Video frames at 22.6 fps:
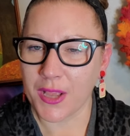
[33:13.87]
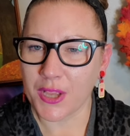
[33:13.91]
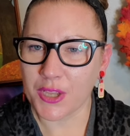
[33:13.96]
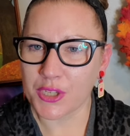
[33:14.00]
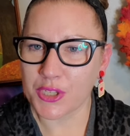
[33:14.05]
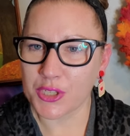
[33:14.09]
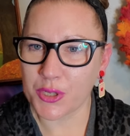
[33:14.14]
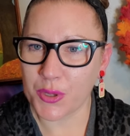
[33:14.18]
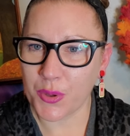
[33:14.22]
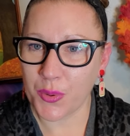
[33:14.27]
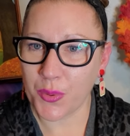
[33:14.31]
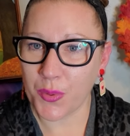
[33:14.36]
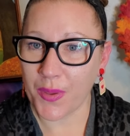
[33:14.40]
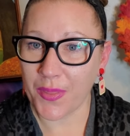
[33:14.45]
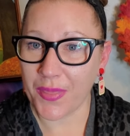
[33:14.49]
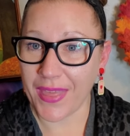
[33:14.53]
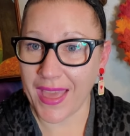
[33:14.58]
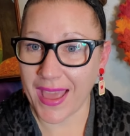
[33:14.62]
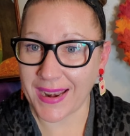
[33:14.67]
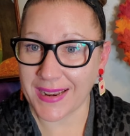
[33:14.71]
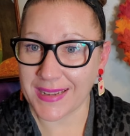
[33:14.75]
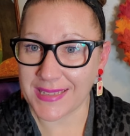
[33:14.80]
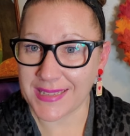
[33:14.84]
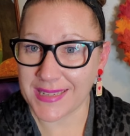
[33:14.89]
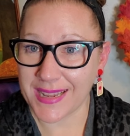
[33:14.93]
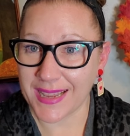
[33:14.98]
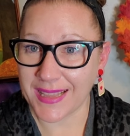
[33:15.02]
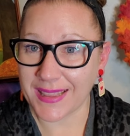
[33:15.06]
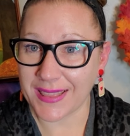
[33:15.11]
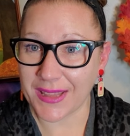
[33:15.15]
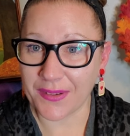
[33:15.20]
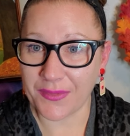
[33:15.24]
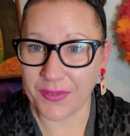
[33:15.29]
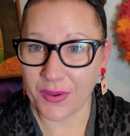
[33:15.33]
So that is it.
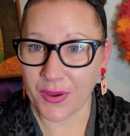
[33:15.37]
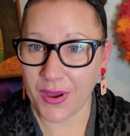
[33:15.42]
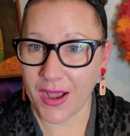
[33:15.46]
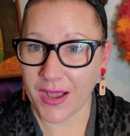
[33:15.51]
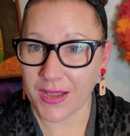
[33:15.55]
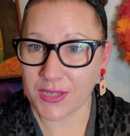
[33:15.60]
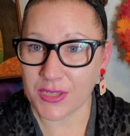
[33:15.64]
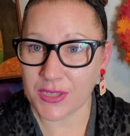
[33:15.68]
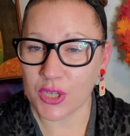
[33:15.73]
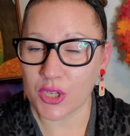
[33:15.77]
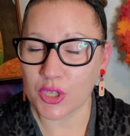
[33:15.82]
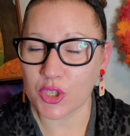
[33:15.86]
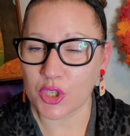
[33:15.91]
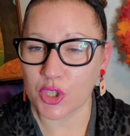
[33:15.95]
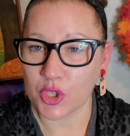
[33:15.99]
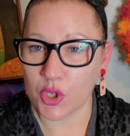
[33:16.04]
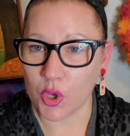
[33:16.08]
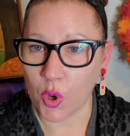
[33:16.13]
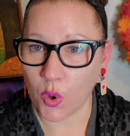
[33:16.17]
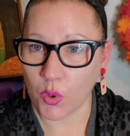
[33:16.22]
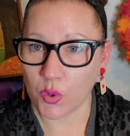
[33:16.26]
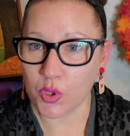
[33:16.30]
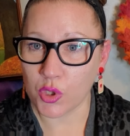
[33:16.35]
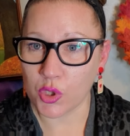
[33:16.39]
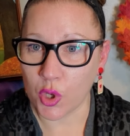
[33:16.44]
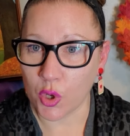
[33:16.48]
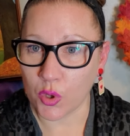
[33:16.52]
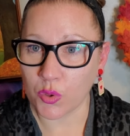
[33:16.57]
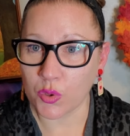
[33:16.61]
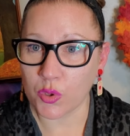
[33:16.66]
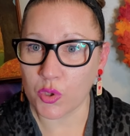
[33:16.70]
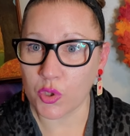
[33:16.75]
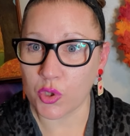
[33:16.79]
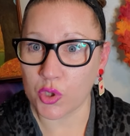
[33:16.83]
Love you guys so,
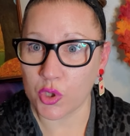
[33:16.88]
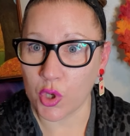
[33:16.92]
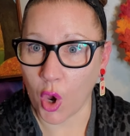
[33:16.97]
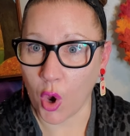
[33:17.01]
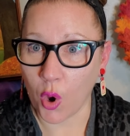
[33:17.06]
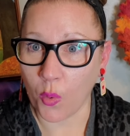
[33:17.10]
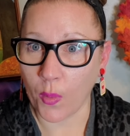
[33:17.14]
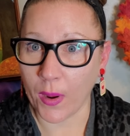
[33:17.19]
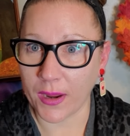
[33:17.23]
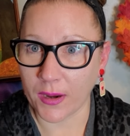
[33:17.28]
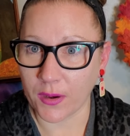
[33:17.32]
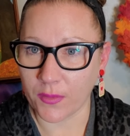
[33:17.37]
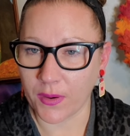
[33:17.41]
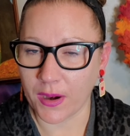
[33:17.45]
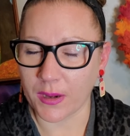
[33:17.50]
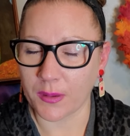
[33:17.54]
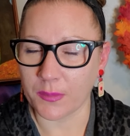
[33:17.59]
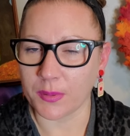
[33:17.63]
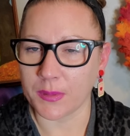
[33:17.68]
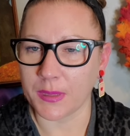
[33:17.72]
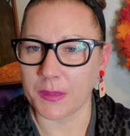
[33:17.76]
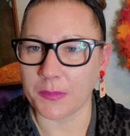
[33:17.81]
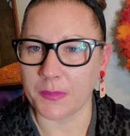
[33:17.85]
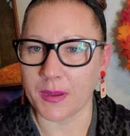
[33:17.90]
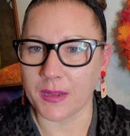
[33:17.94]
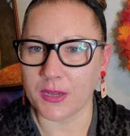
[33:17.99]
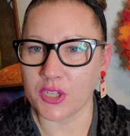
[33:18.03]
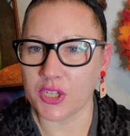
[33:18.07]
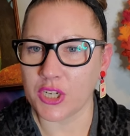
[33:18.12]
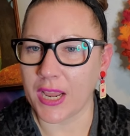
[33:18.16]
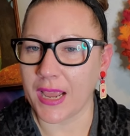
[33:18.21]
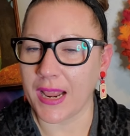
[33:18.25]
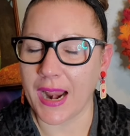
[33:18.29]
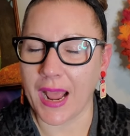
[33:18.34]
so, so incredibly
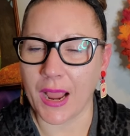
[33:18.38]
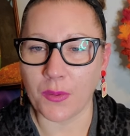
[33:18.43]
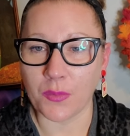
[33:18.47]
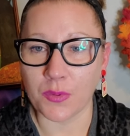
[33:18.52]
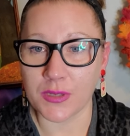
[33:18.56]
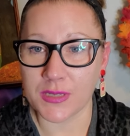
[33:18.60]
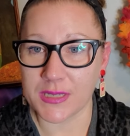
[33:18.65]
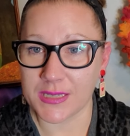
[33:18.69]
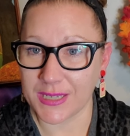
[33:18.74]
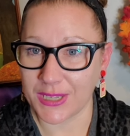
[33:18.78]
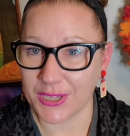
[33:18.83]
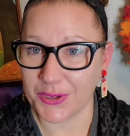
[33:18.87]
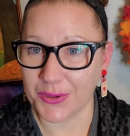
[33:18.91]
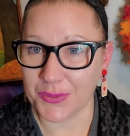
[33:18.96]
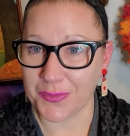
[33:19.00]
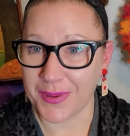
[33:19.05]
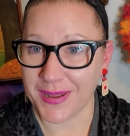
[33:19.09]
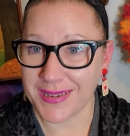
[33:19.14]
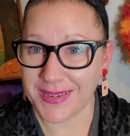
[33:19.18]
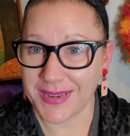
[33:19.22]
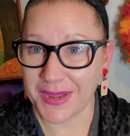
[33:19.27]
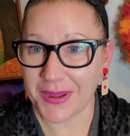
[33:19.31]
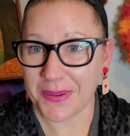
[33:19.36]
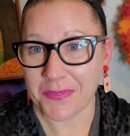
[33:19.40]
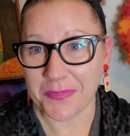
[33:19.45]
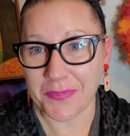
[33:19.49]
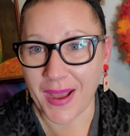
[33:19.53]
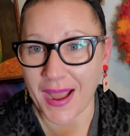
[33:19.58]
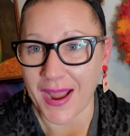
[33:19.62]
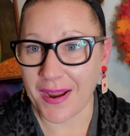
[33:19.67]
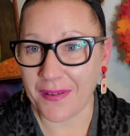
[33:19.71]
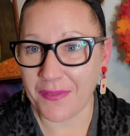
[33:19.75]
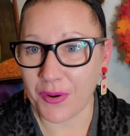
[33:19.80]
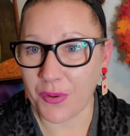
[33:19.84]
much. And I will see you Monday.
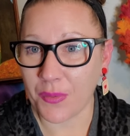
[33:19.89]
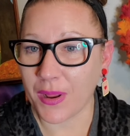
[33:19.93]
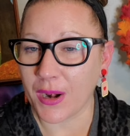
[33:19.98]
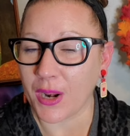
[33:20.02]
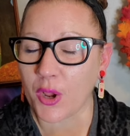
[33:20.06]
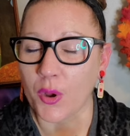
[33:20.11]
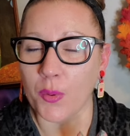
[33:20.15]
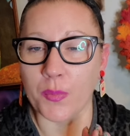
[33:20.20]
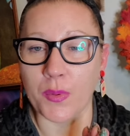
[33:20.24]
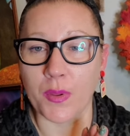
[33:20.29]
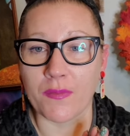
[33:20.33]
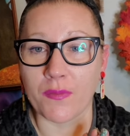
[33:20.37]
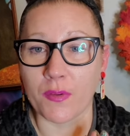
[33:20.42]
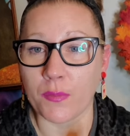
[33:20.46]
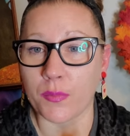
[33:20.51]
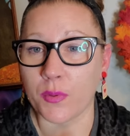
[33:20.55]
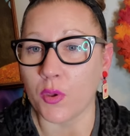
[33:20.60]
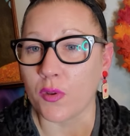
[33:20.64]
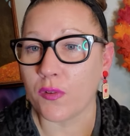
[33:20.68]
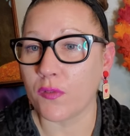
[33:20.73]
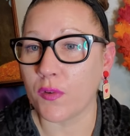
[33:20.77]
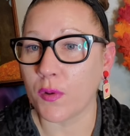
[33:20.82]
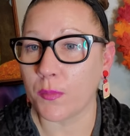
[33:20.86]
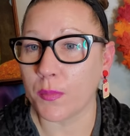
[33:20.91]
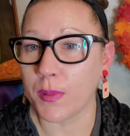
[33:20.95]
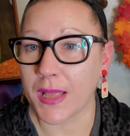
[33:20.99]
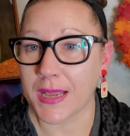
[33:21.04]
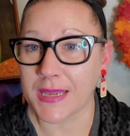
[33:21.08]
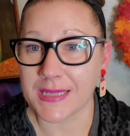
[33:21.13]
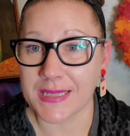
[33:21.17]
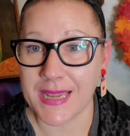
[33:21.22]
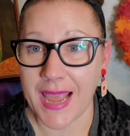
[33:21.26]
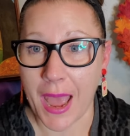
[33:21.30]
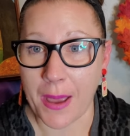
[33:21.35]
Bye, everyone. I hope you have a beautiful,
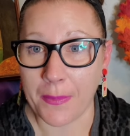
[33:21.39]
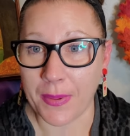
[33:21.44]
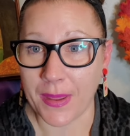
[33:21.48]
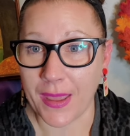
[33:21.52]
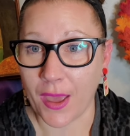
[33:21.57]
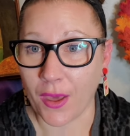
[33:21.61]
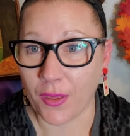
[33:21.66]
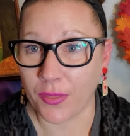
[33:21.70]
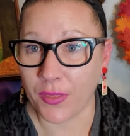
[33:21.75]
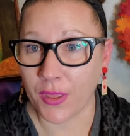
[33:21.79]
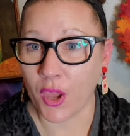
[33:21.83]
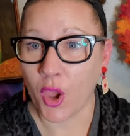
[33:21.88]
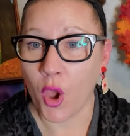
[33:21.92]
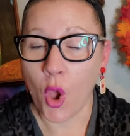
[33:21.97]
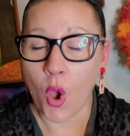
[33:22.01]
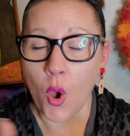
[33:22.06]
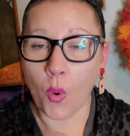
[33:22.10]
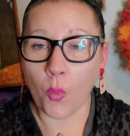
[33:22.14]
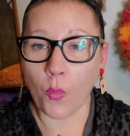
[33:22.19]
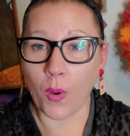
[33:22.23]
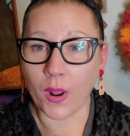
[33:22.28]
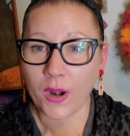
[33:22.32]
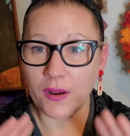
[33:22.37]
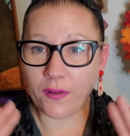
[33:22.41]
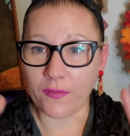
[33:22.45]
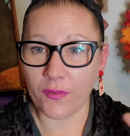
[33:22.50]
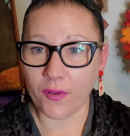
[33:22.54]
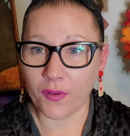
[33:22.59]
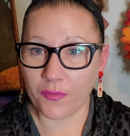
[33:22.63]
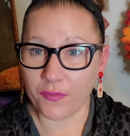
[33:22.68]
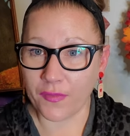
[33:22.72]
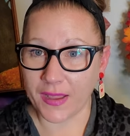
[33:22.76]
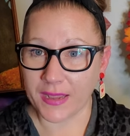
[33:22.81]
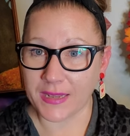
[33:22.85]
blessed, happy, healthy,
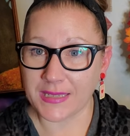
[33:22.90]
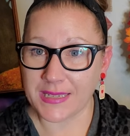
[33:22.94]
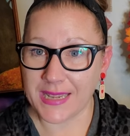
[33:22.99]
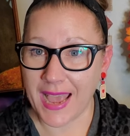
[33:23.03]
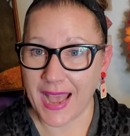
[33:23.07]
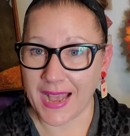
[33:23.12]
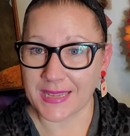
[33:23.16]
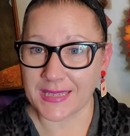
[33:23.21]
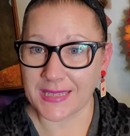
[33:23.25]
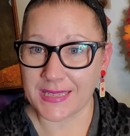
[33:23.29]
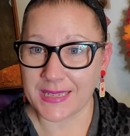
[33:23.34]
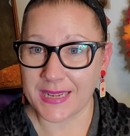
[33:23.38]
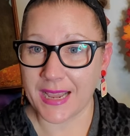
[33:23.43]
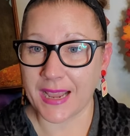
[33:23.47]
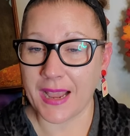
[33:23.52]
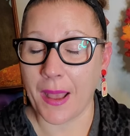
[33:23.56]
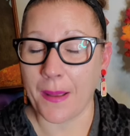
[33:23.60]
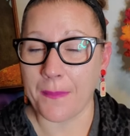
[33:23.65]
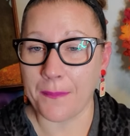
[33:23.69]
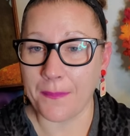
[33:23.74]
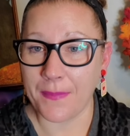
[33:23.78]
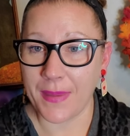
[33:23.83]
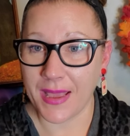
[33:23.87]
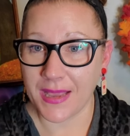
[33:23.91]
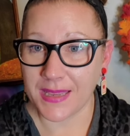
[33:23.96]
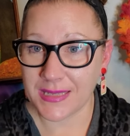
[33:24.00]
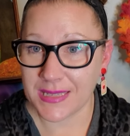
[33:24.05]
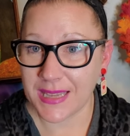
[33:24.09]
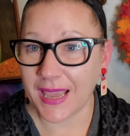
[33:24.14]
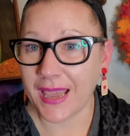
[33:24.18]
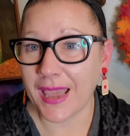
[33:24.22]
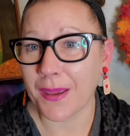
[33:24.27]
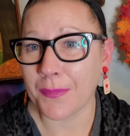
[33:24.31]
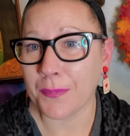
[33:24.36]
wonderful, fantastic,
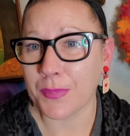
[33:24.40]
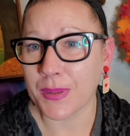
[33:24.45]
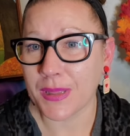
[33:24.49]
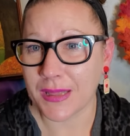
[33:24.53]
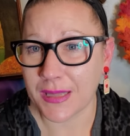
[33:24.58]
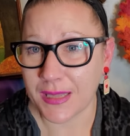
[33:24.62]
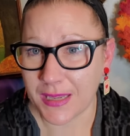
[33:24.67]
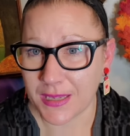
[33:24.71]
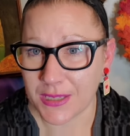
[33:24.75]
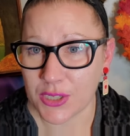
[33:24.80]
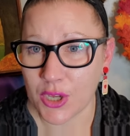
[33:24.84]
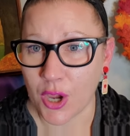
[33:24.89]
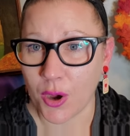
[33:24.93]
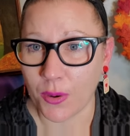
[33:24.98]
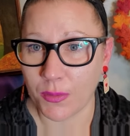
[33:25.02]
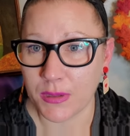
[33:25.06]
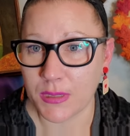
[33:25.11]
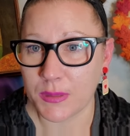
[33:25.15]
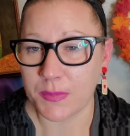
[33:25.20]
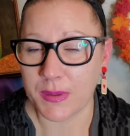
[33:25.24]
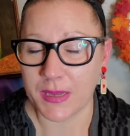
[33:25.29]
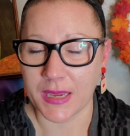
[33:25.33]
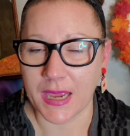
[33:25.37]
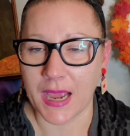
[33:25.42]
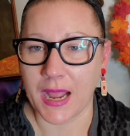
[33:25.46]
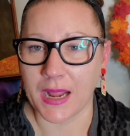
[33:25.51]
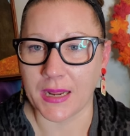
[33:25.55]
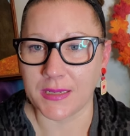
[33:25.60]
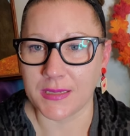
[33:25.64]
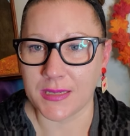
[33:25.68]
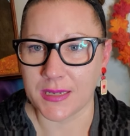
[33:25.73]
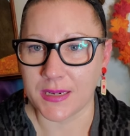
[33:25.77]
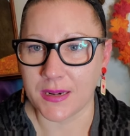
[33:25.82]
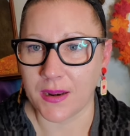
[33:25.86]
amazing, and please always be
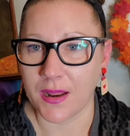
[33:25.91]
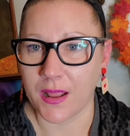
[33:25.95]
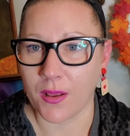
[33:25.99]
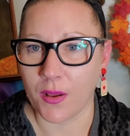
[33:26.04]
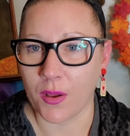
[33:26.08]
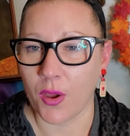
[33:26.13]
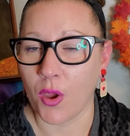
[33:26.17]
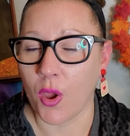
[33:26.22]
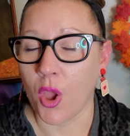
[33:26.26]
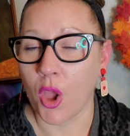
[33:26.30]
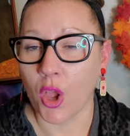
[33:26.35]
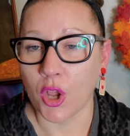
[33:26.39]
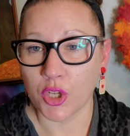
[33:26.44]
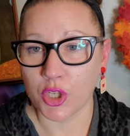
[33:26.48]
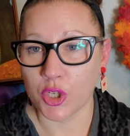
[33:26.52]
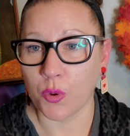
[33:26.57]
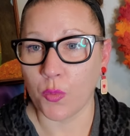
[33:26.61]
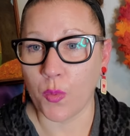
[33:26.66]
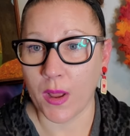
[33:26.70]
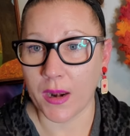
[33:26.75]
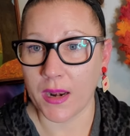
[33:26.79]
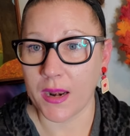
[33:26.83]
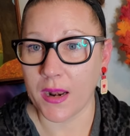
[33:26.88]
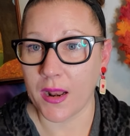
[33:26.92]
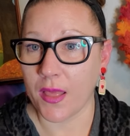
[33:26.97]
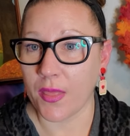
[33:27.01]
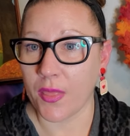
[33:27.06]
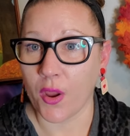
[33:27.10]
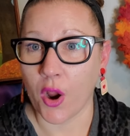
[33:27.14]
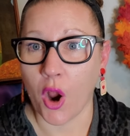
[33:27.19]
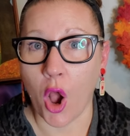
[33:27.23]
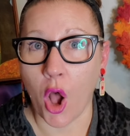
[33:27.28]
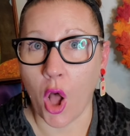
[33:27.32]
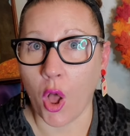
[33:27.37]
kind to to one
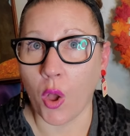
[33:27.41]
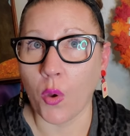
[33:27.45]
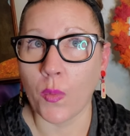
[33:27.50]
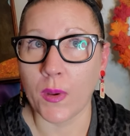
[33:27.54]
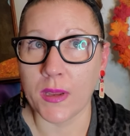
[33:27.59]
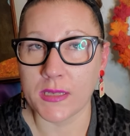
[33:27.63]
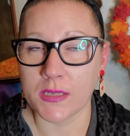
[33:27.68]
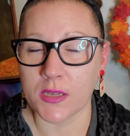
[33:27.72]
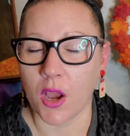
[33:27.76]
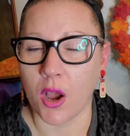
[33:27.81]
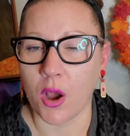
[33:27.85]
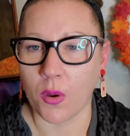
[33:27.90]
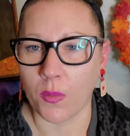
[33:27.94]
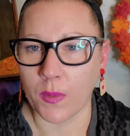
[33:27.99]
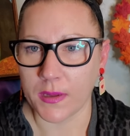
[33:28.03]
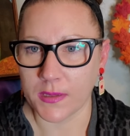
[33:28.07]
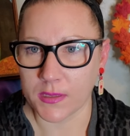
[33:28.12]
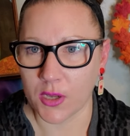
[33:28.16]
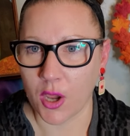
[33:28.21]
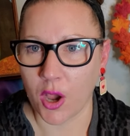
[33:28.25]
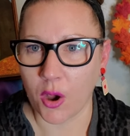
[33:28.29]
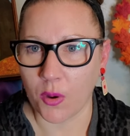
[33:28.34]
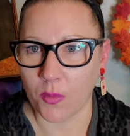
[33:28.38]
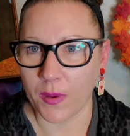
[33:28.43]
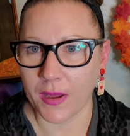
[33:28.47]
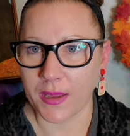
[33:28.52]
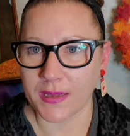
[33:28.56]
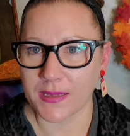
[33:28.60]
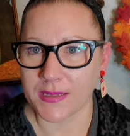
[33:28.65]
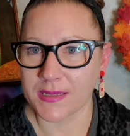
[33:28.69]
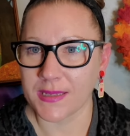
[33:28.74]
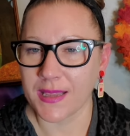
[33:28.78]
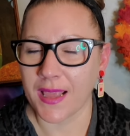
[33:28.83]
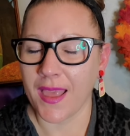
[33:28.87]
another. Always, always,
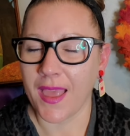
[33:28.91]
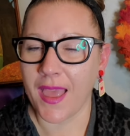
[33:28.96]
always.